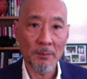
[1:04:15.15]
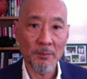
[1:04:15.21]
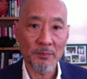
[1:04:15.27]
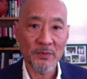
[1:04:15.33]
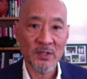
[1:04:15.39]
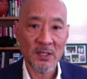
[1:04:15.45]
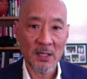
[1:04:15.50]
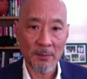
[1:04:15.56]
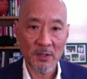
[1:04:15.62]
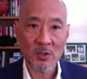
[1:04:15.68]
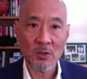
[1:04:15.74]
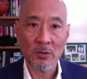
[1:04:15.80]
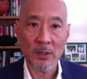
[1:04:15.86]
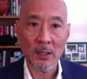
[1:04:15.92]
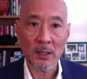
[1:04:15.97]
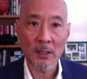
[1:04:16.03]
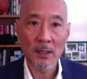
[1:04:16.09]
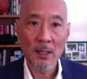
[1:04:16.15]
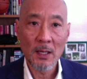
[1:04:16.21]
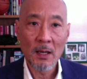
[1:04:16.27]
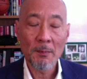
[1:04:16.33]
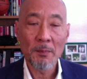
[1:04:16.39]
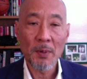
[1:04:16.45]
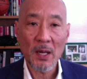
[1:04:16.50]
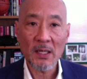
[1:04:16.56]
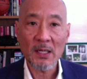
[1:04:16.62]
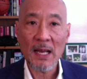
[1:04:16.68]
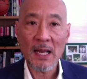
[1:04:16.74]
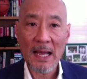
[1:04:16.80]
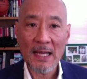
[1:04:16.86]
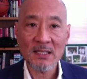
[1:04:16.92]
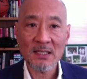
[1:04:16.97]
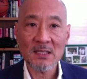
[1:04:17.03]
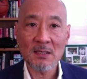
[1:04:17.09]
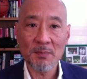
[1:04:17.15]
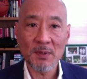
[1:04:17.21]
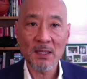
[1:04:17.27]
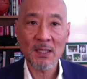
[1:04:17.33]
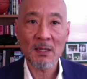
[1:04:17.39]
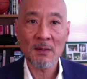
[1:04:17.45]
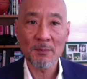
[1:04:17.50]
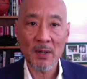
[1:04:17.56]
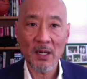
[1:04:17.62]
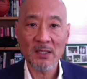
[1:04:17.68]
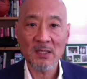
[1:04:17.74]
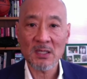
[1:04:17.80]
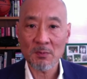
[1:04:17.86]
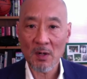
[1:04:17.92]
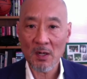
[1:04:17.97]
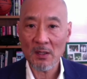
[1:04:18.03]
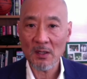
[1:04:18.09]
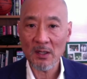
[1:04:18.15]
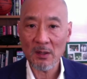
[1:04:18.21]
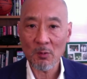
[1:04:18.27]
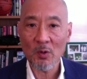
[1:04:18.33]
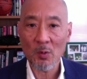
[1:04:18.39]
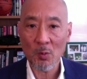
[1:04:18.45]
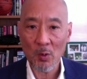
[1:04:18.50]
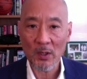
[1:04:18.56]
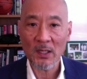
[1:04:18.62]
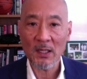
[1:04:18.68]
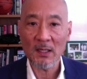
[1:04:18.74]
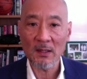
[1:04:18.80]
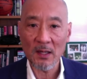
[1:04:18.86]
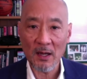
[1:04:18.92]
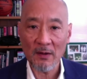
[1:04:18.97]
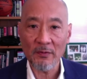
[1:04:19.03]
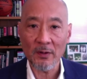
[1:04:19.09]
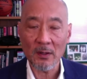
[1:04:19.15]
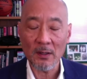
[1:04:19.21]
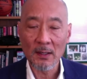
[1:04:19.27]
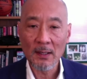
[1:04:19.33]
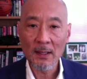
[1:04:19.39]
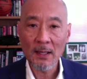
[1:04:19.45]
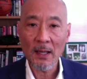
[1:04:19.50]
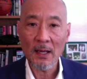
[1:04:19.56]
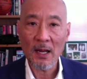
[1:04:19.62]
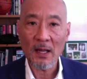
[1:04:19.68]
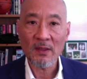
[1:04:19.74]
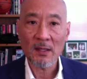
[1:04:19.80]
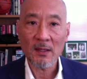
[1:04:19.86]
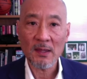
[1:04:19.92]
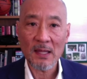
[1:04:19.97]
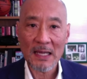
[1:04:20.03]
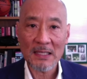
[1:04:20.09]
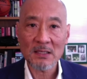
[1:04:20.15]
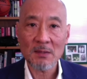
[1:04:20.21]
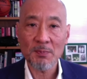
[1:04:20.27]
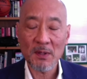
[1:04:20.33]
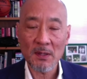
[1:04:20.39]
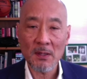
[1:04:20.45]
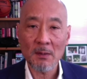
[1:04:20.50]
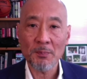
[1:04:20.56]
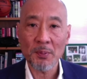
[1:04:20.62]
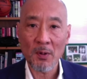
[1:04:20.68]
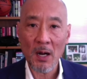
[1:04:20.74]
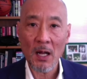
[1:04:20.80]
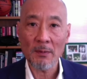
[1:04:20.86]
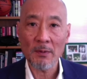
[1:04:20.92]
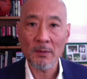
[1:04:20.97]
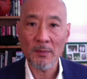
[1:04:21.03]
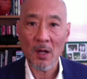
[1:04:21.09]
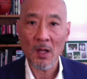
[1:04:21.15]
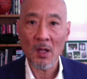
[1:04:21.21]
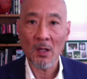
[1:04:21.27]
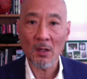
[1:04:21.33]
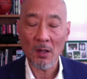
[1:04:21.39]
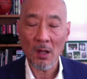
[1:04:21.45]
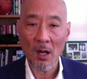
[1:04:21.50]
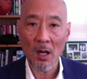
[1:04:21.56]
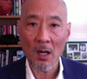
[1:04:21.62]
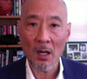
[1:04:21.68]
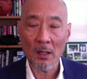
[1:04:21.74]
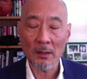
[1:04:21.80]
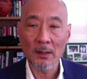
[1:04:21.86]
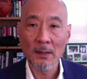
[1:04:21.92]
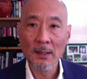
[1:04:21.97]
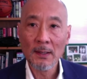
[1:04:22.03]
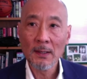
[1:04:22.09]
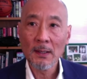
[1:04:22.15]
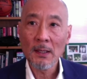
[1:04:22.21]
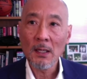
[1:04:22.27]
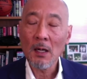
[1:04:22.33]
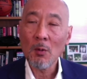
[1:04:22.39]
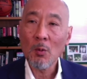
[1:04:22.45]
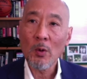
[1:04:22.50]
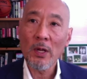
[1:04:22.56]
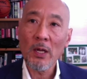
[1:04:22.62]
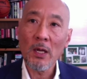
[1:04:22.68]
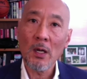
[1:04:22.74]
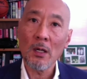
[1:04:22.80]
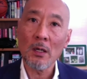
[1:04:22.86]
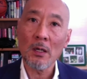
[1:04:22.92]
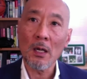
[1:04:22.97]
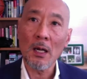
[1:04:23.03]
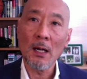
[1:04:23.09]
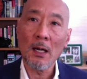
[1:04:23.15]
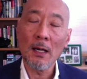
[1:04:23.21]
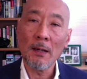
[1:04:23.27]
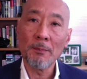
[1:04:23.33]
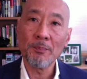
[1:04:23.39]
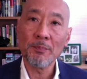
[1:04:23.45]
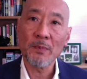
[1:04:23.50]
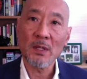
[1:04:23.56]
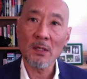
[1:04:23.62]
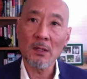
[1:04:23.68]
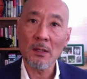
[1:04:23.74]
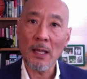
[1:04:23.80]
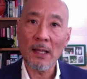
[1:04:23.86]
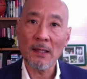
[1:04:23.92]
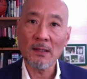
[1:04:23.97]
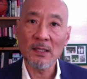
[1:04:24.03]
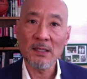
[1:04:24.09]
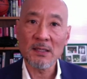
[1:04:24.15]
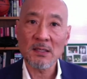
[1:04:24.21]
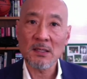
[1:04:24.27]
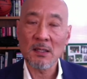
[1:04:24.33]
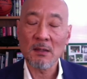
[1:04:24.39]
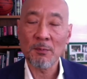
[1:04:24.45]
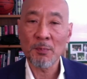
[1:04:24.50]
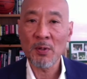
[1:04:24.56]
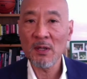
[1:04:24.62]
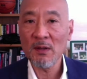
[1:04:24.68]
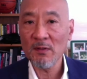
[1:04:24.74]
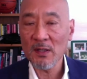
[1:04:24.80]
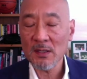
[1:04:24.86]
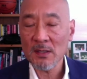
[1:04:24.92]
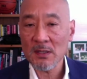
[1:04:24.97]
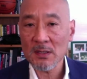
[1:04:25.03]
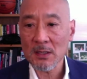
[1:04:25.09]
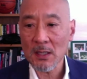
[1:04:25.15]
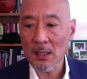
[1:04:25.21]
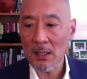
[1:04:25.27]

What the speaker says: symmetry, but it has to be combined smartly with working level. And I think that's been the problem all along, where at least the previous